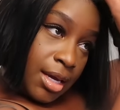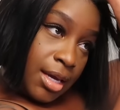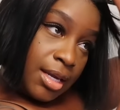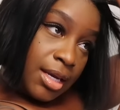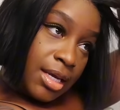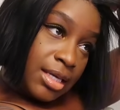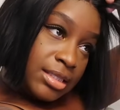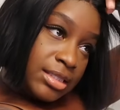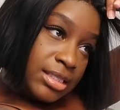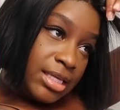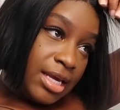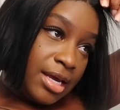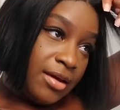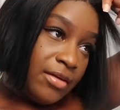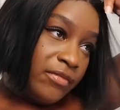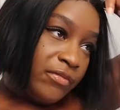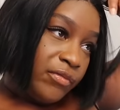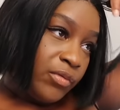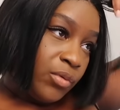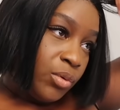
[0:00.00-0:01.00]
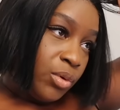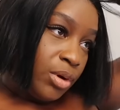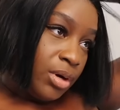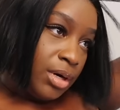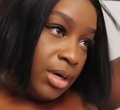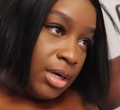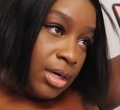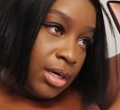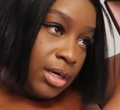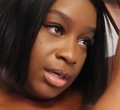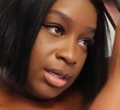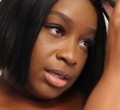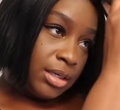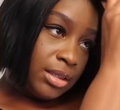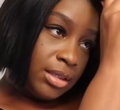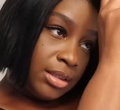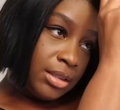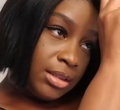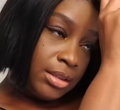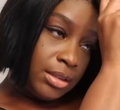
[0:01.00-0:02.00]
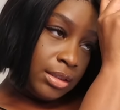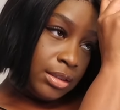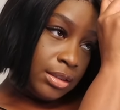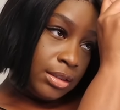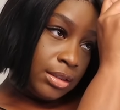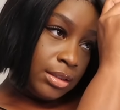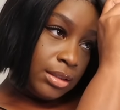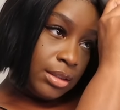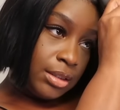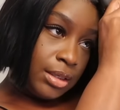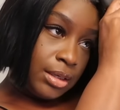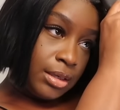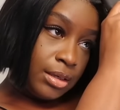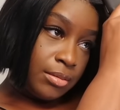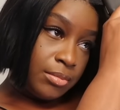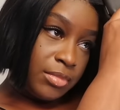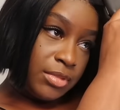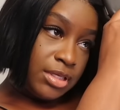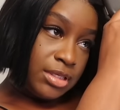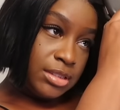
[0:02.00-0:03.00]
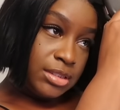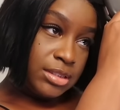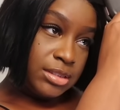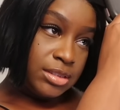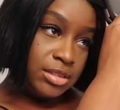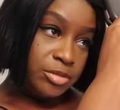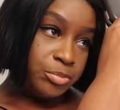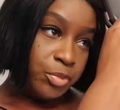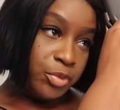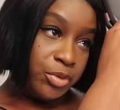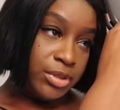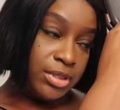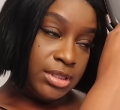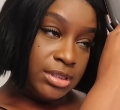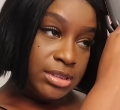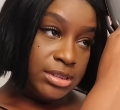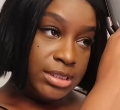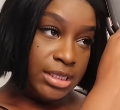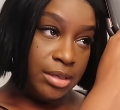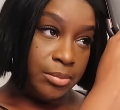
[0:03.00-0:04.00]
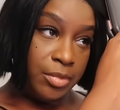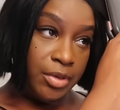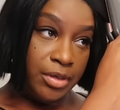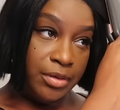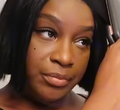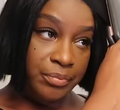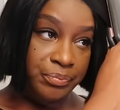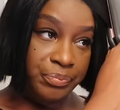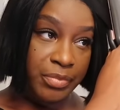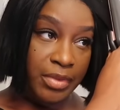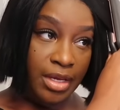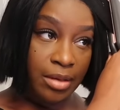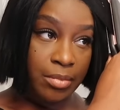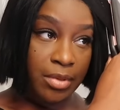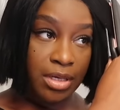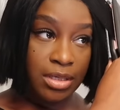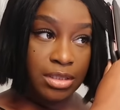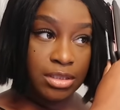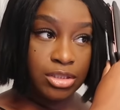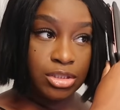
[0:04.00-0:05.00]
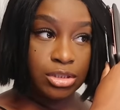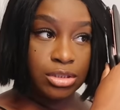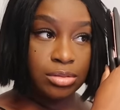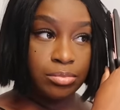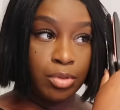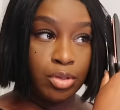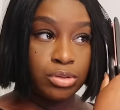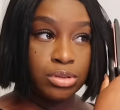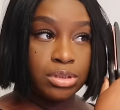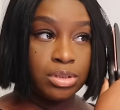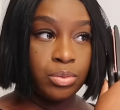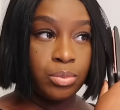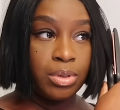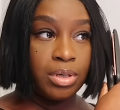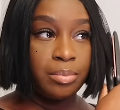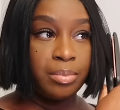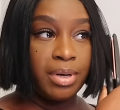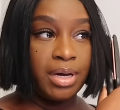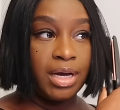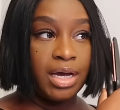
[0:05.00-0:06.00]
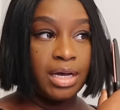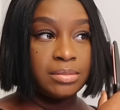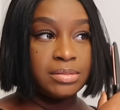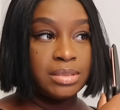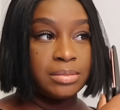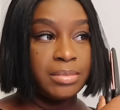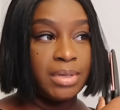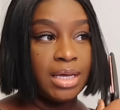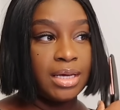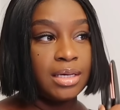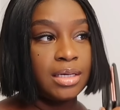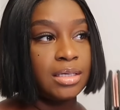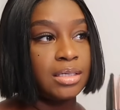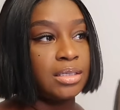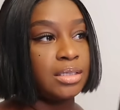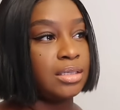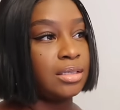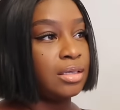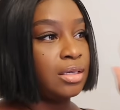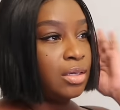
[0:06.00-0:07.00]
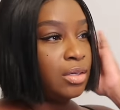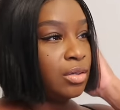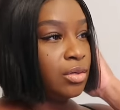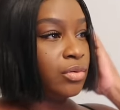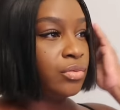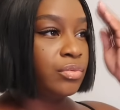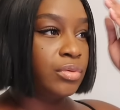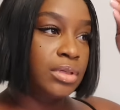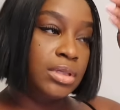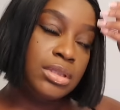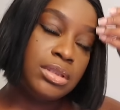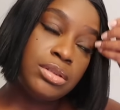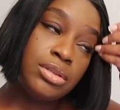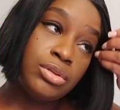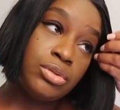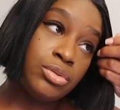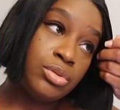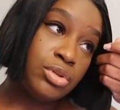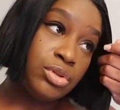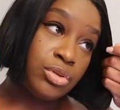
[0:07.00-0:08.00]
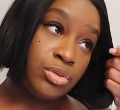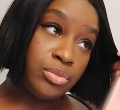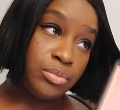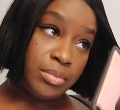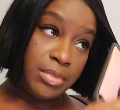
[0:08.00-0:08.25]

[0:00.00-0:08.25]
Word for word: And I said for um, this spring, summer, I'm gonna just mostly wear bobs. I'm not gonna really do too